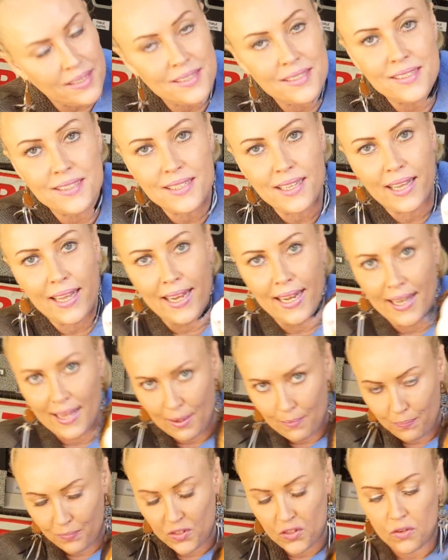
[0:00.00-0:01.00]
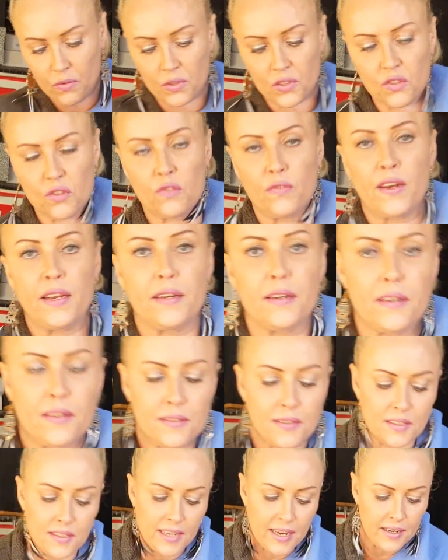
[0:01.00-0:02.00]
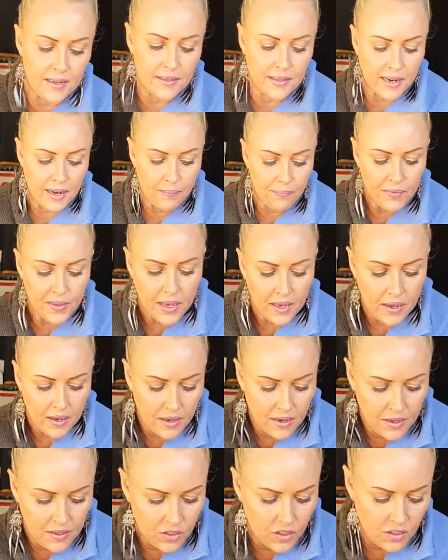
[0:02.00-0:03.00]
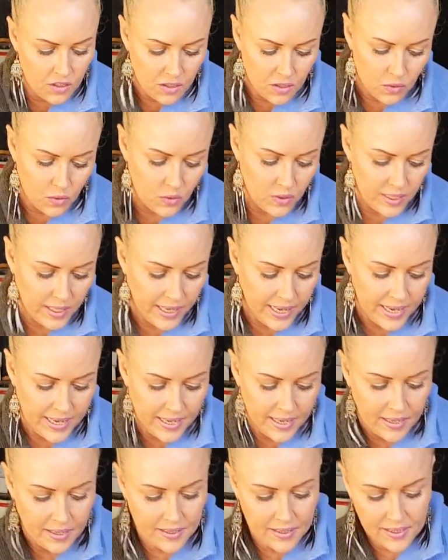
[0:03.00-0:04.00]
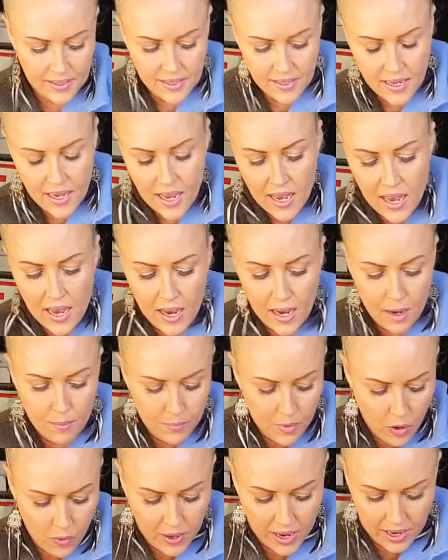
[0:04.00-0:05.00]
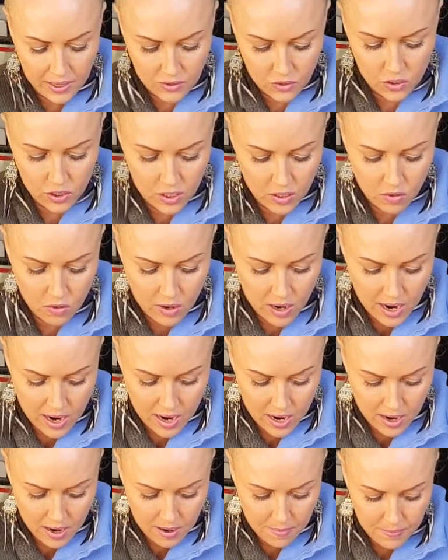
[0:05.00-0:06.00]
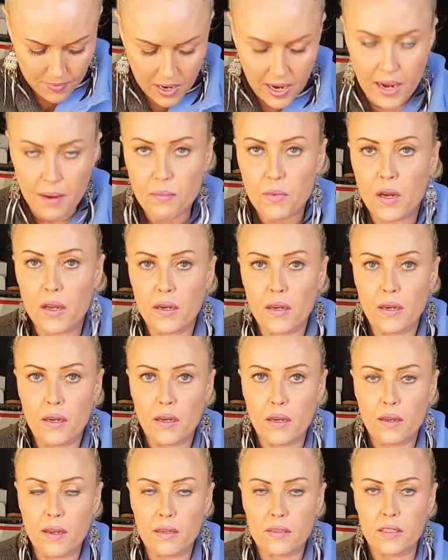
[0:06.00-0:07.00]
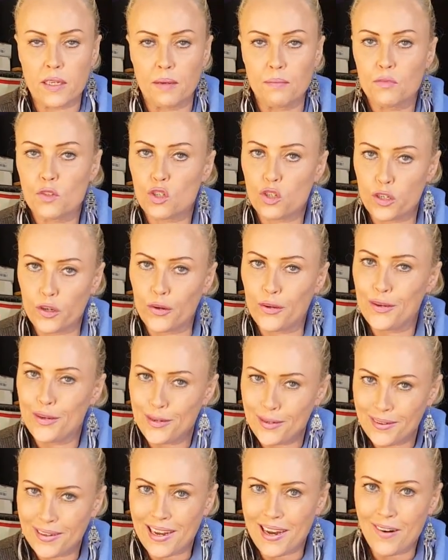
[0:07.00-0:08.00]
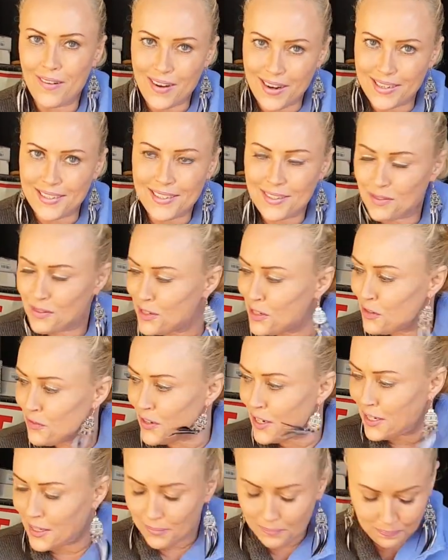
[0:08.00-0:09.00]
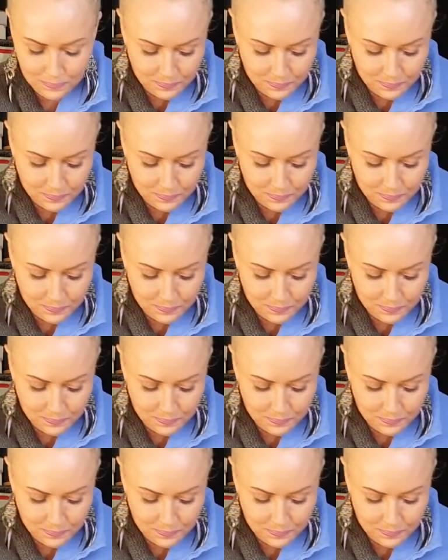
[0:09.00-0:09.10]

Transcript: This is Layla. She was surrendered on Saturday. She's an older lady. Okay, so I'm gonna attempt to show you how I syringe feed.